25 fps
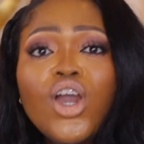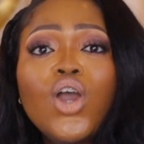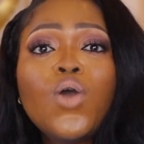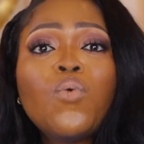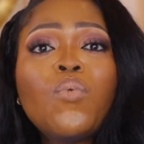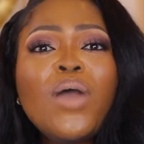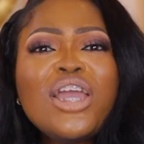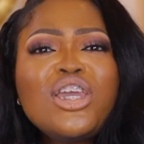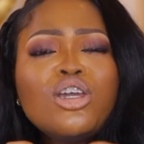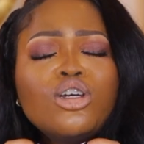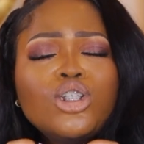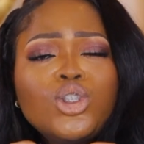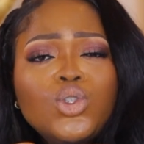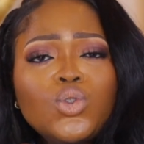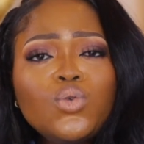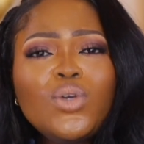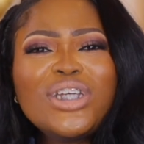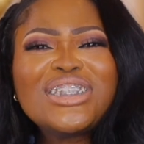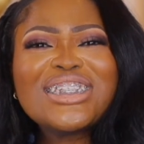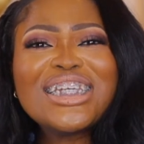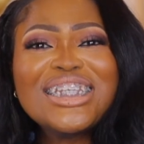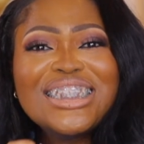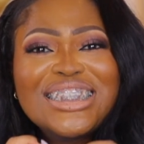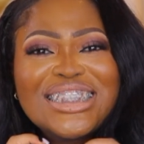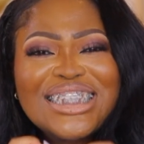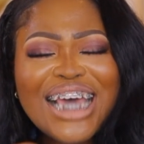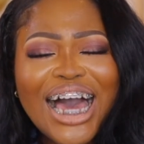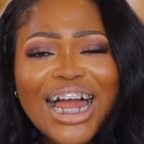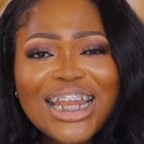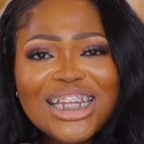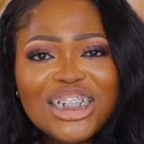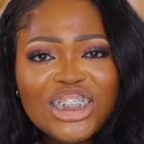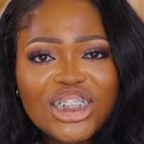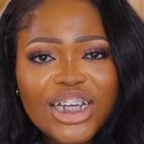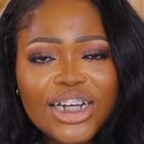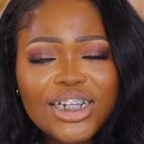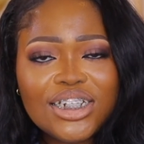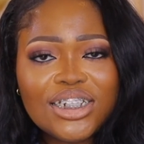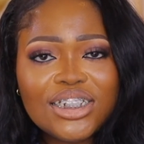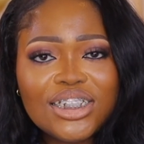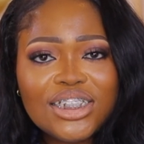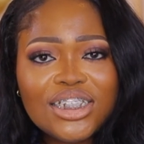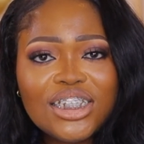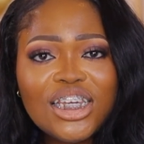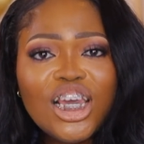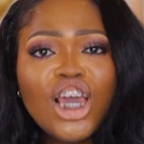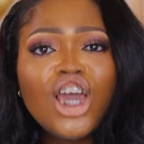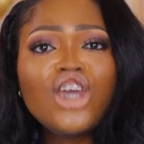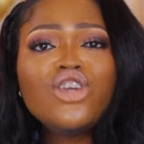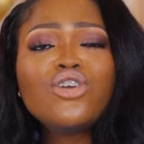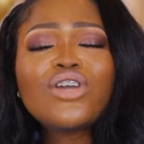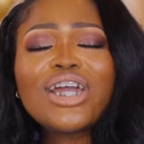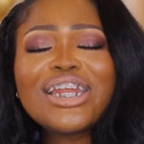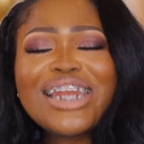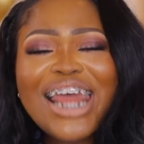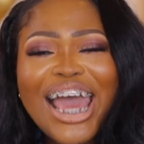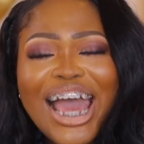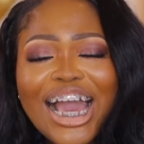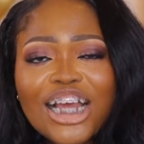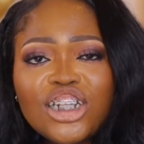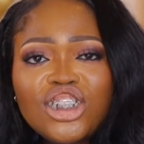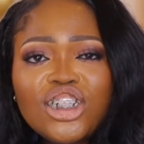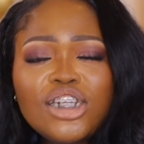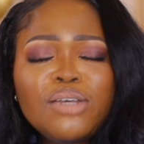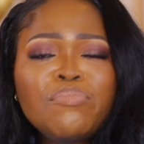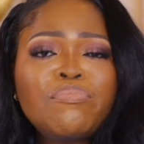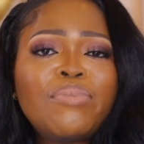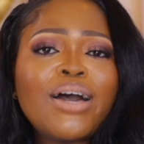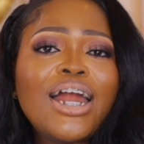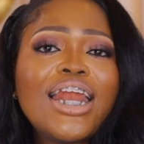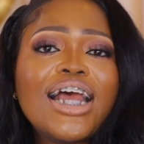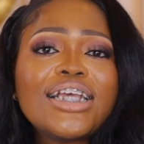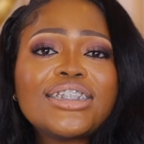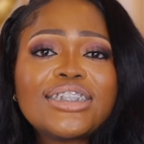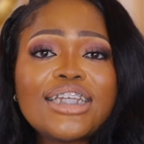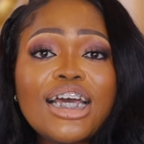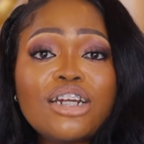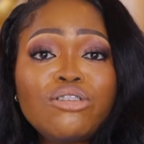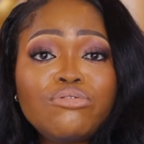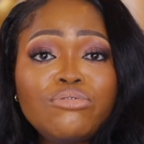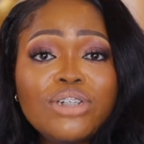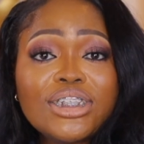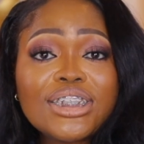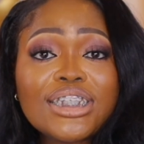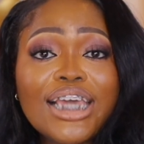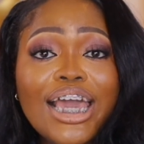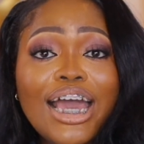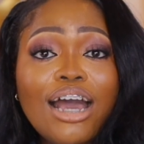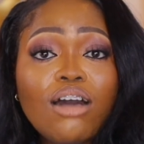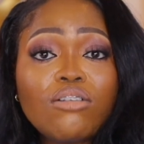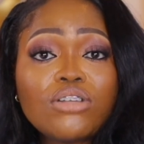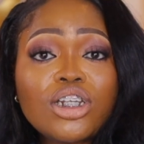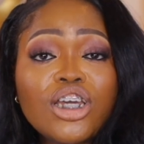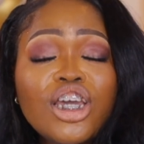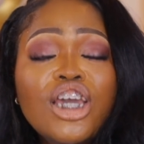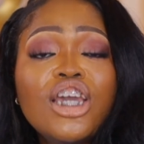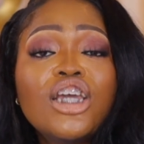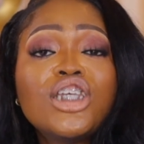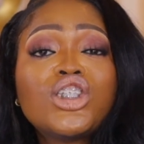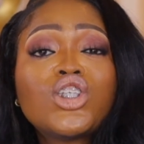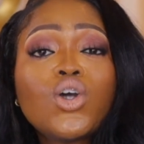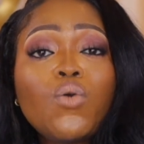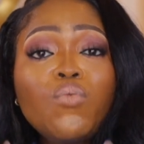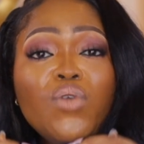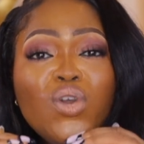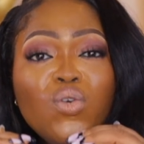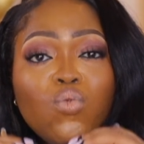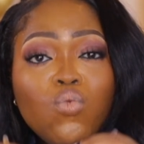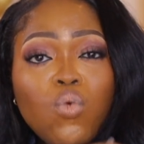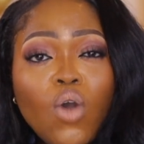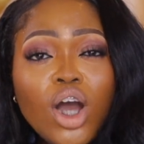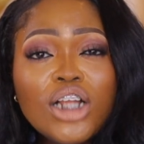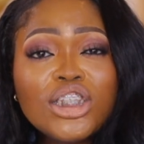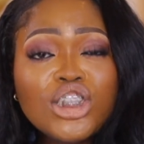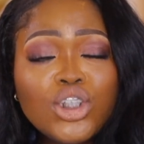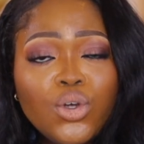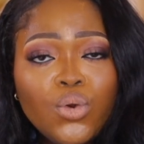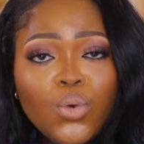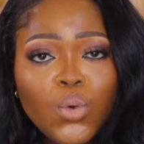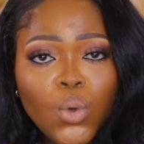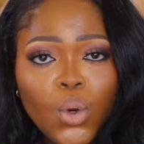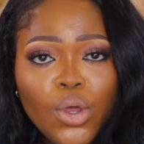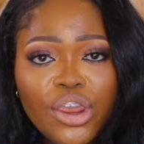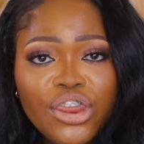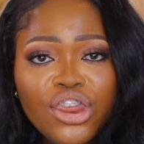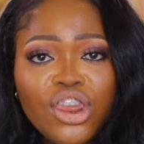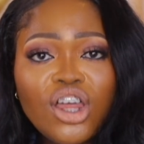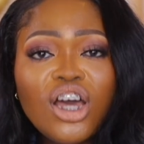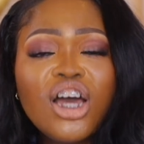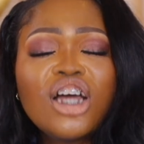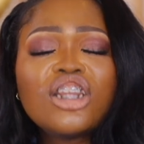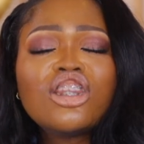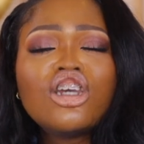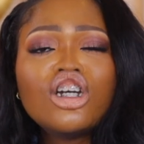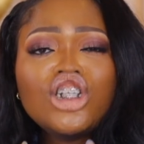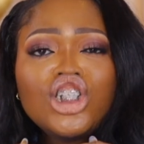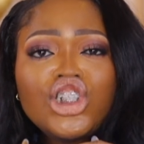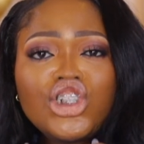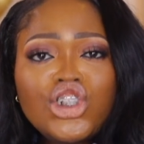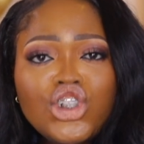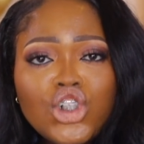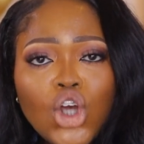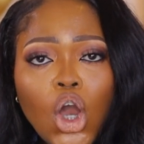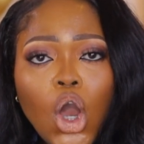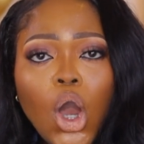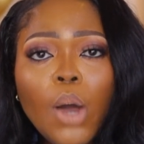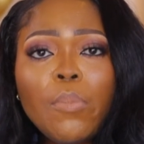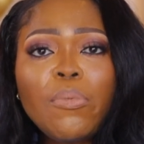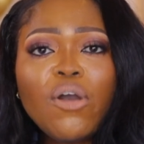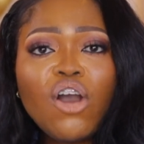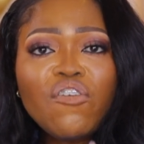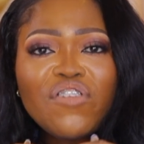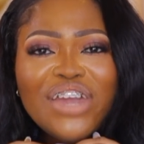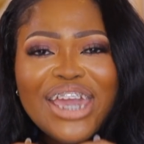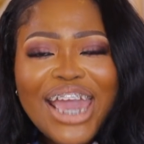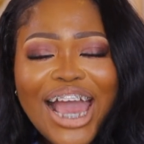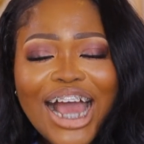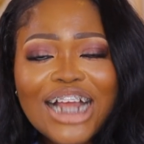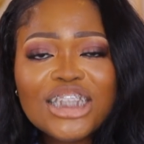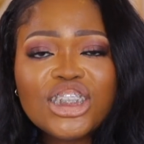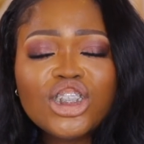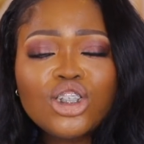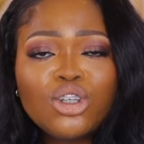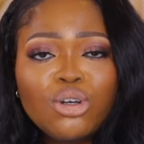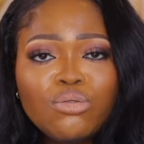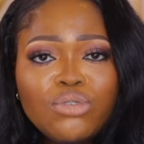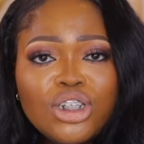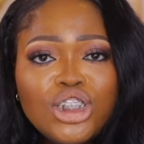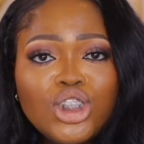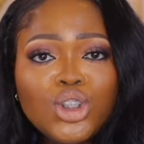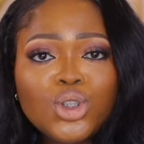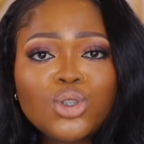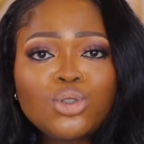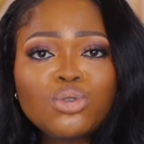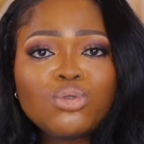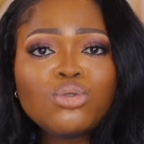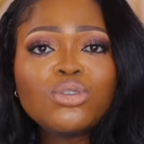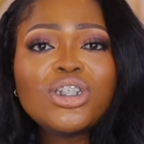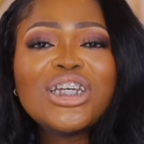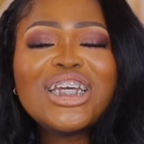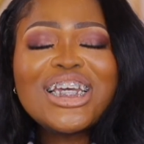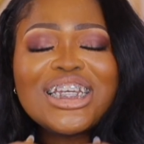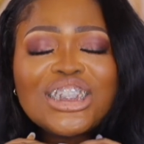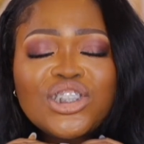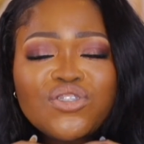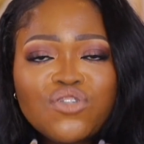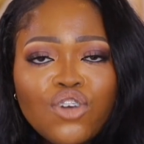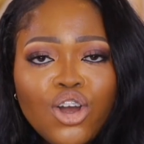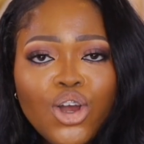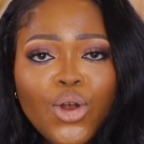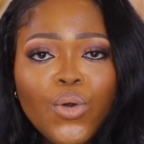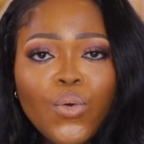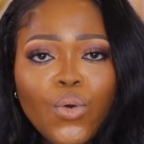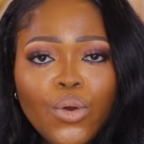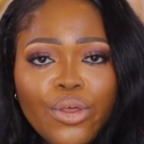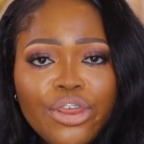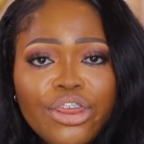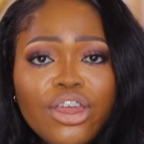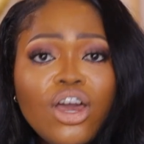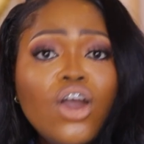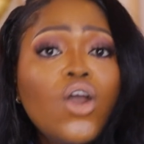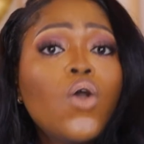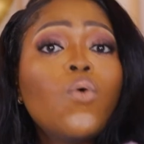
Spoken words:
When you do it intelligently, you can actually balance that risk out. So we want growth. The job of category two is for growth.